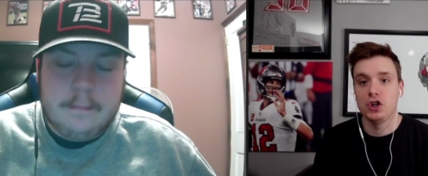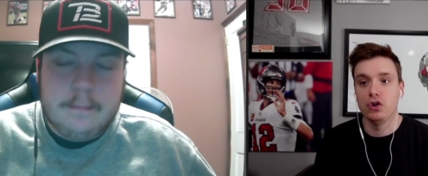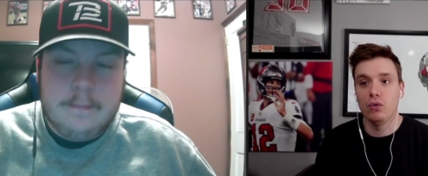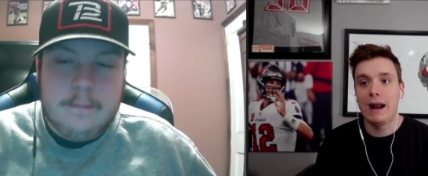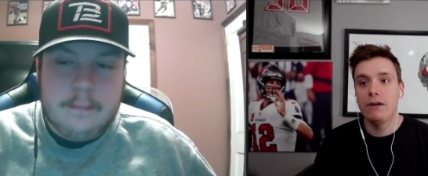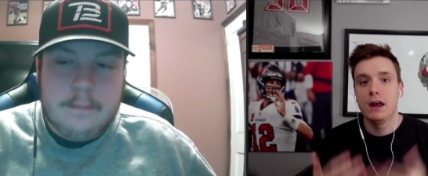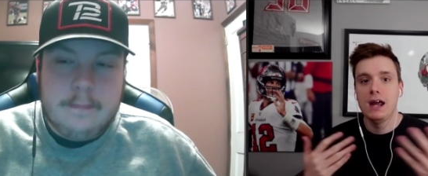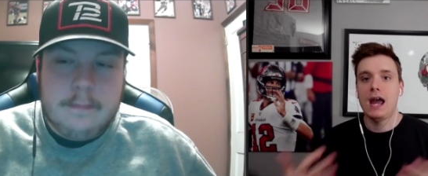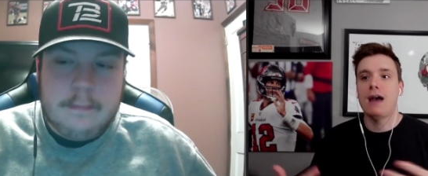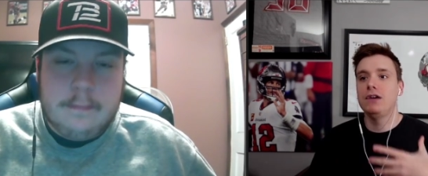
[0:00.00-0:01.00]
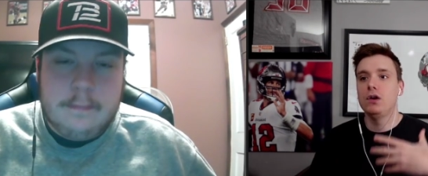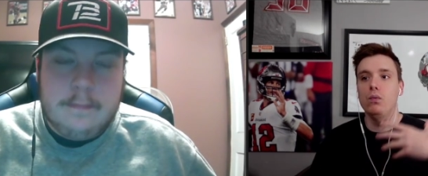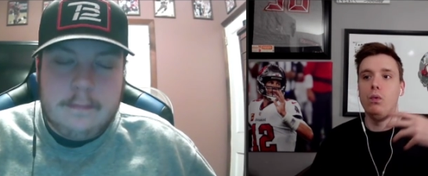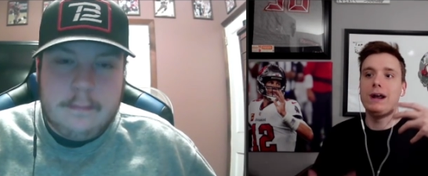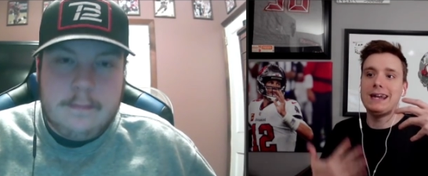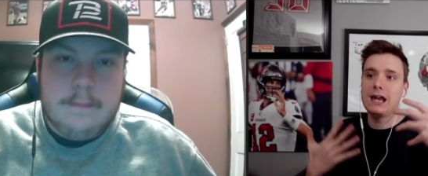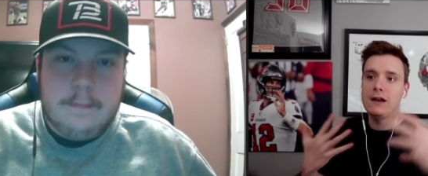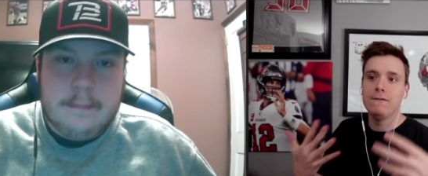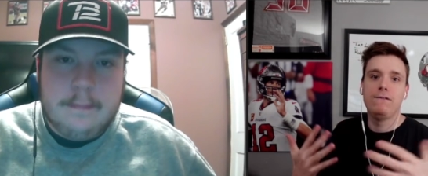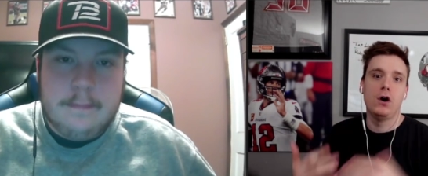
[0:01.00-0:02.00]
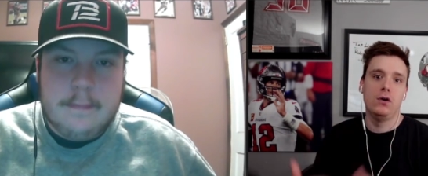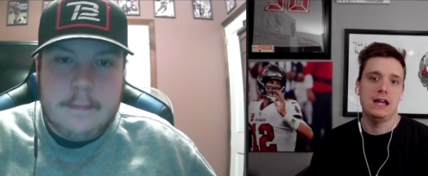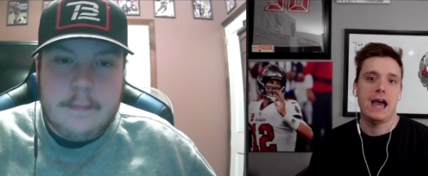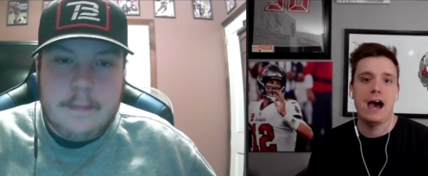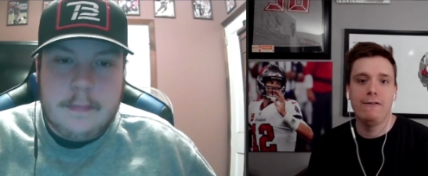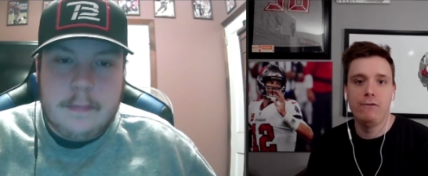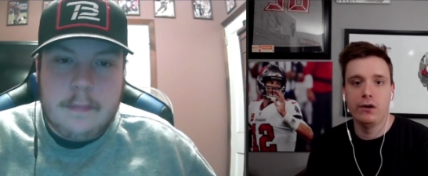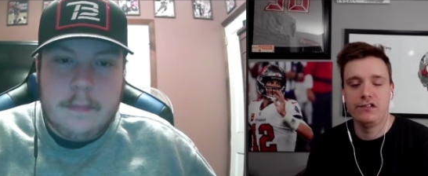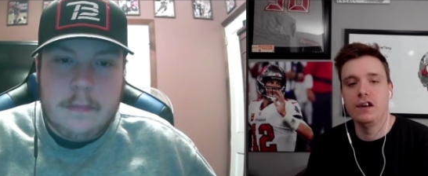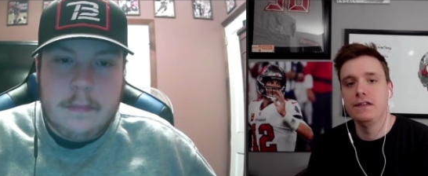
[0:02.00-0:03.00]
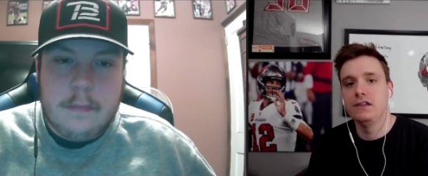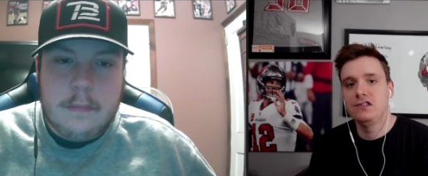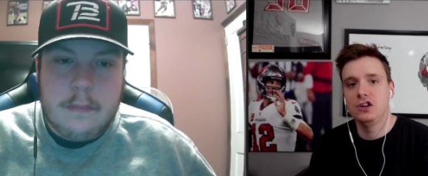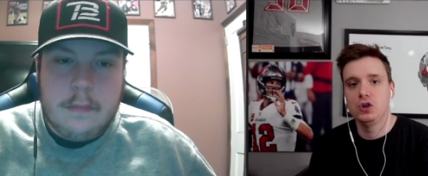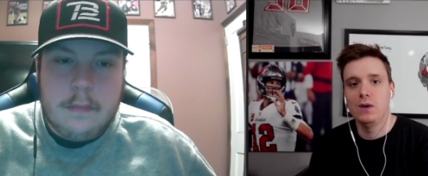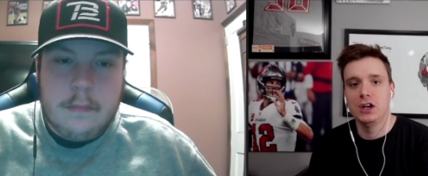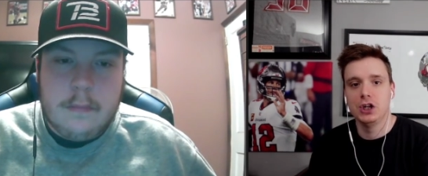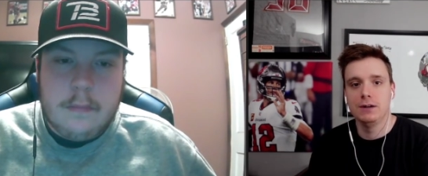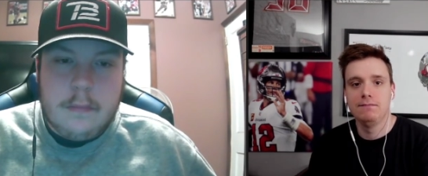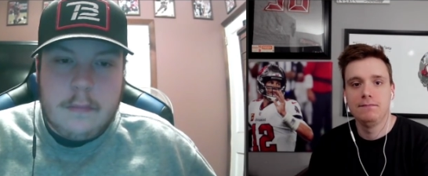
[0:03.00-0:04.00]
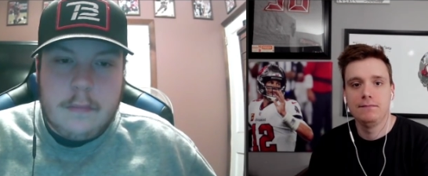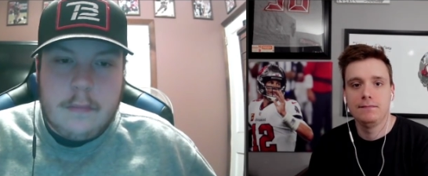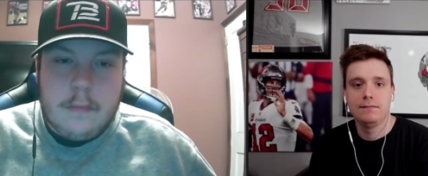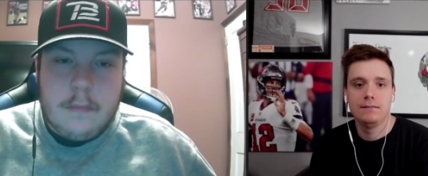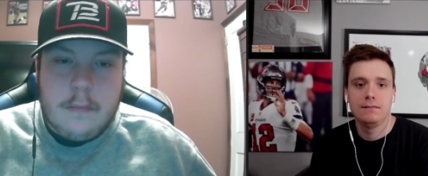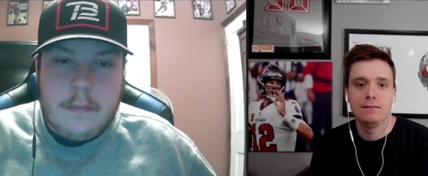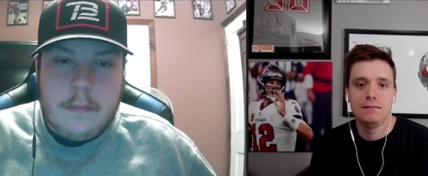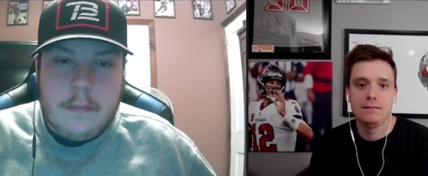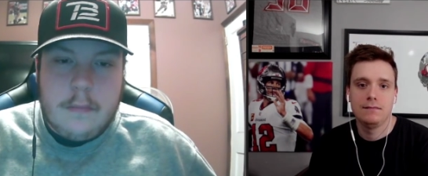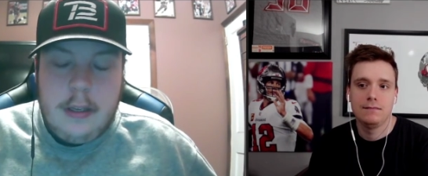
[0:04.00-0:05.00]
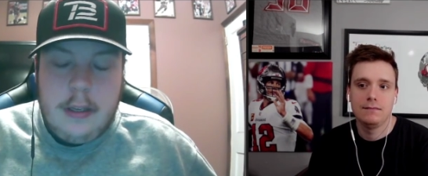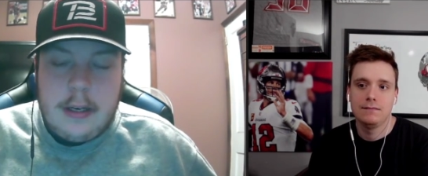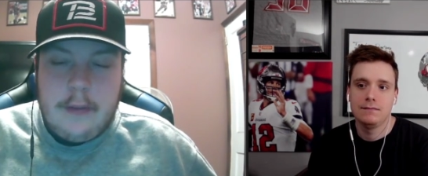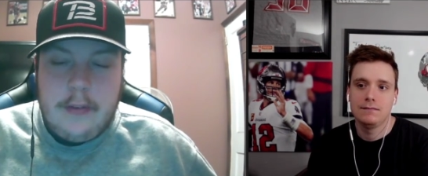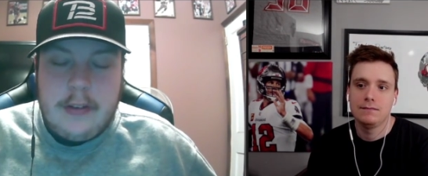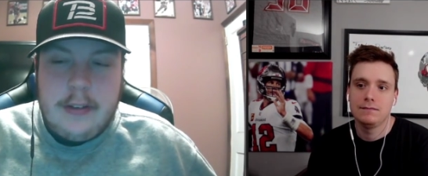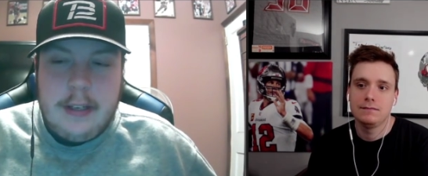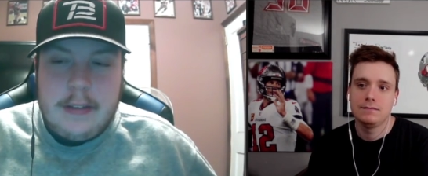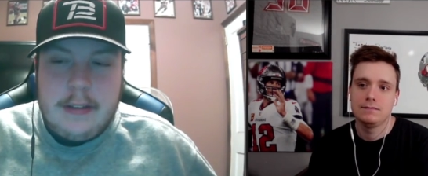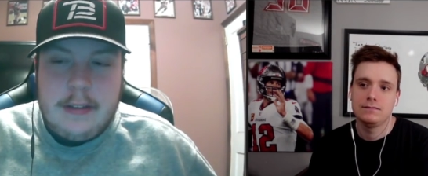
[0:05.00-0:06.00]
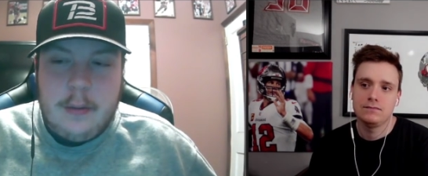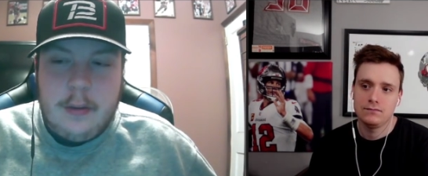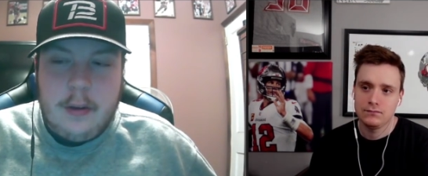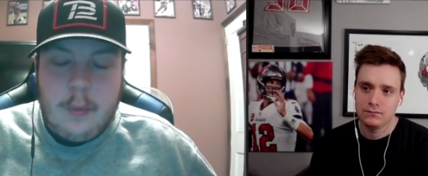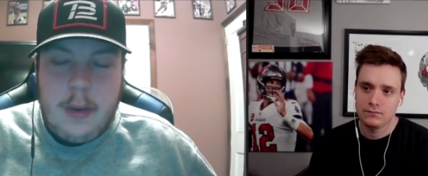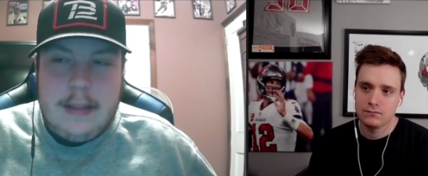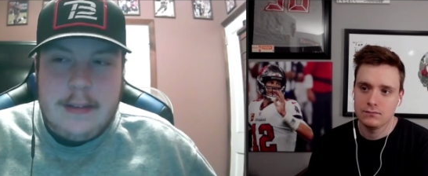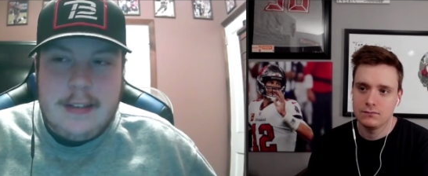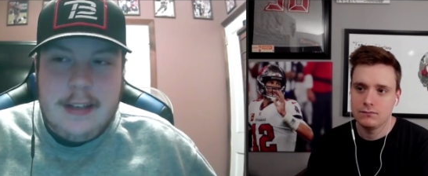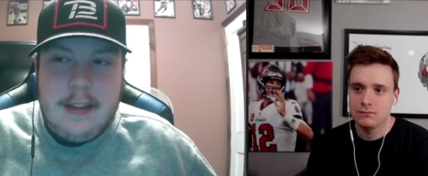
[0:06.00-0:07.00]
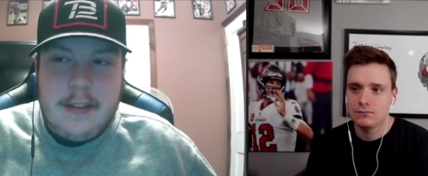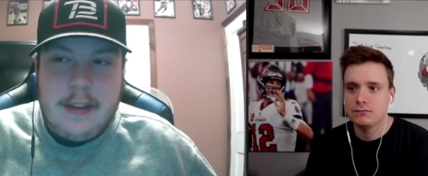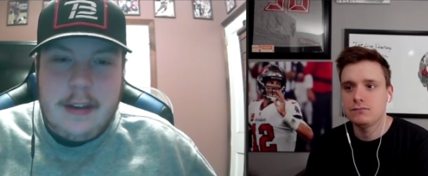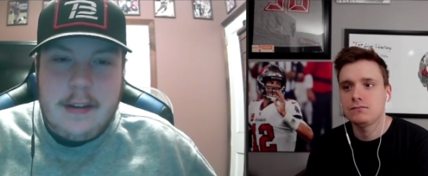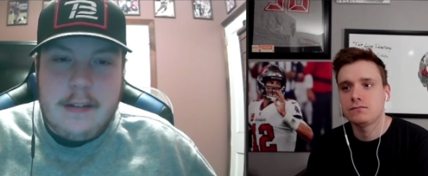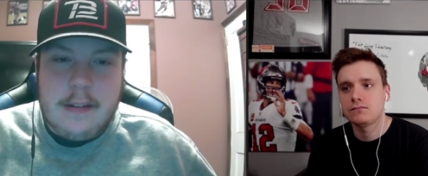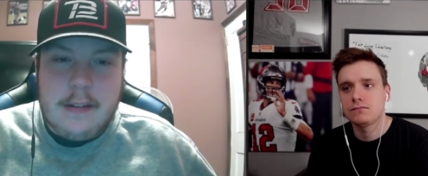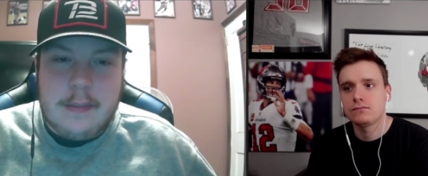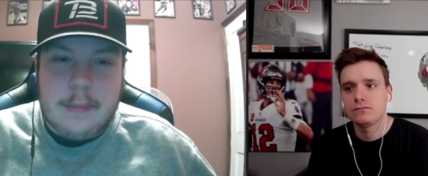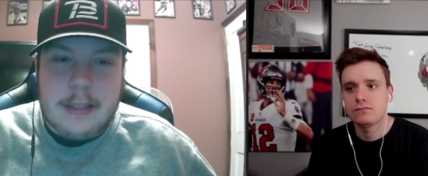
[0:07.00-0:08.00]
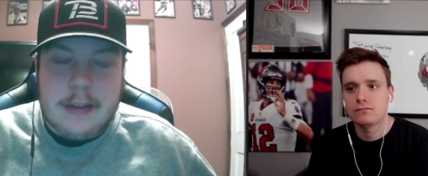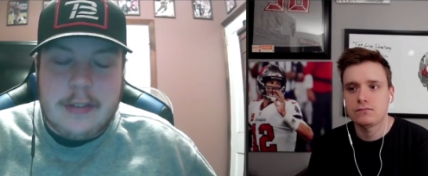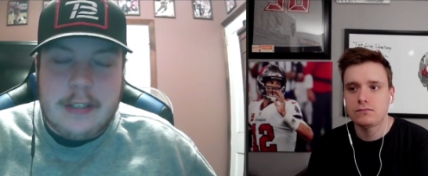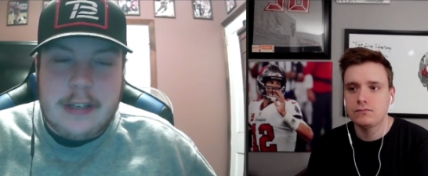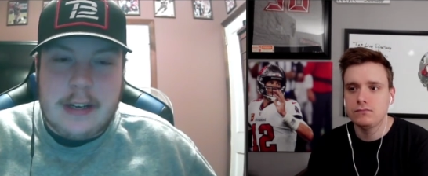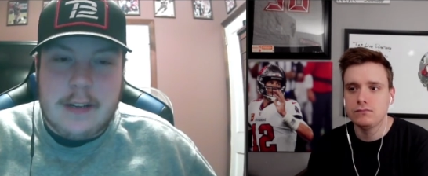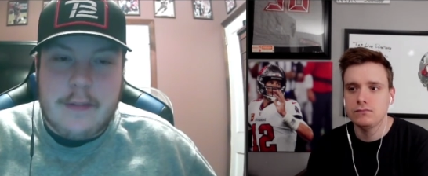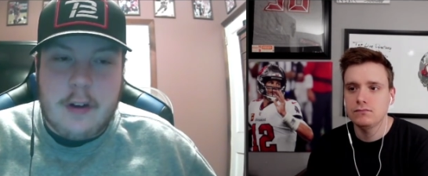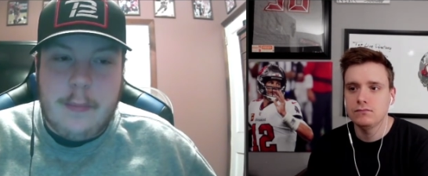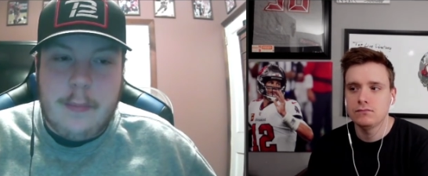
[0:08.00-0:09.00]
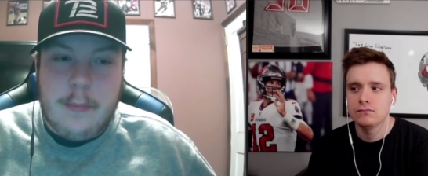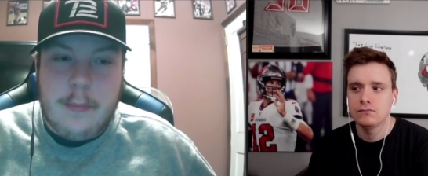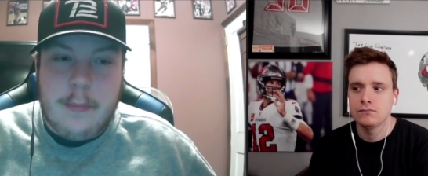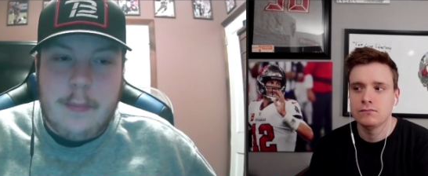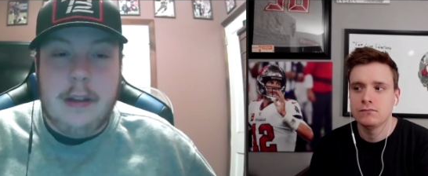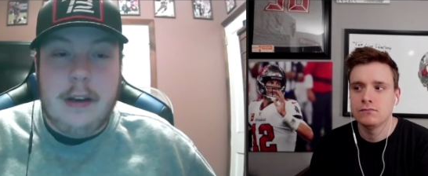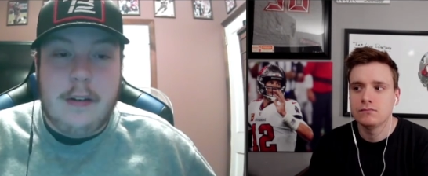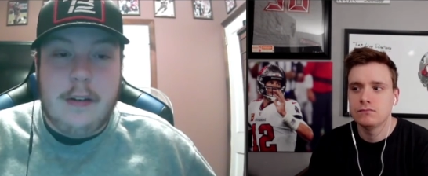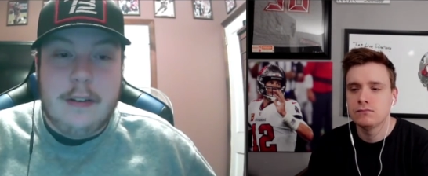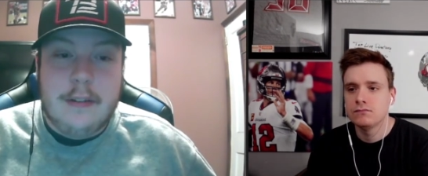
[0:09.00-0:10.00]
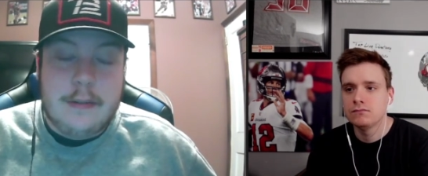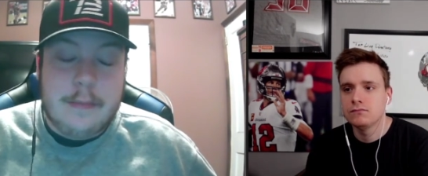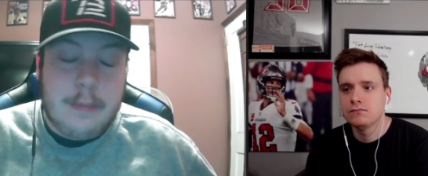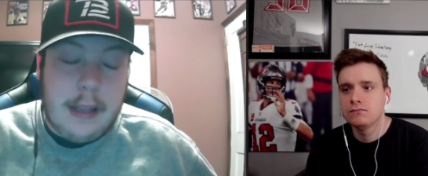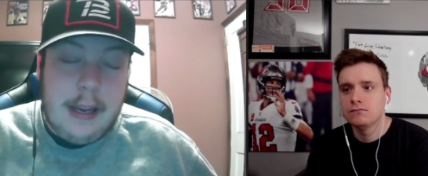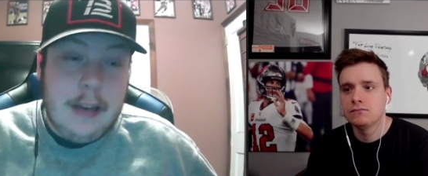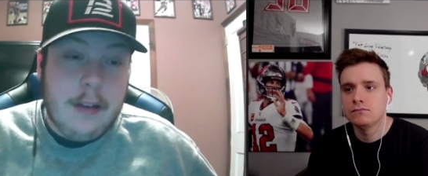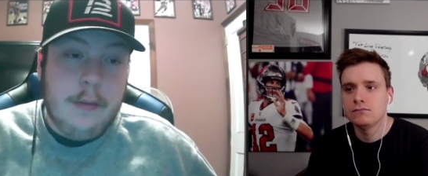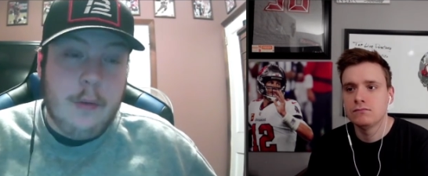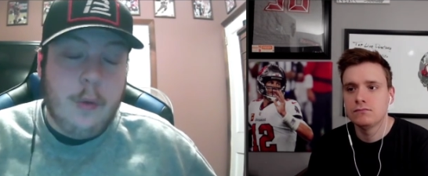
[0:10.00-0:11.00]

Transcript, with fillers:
Speaker 1: divisional round. Evan, what info do you have for us on this situation?
Speaker 2: Yeah, obviously it's still a wait-and-see thing. It's obviously not confirmed that either player is playing,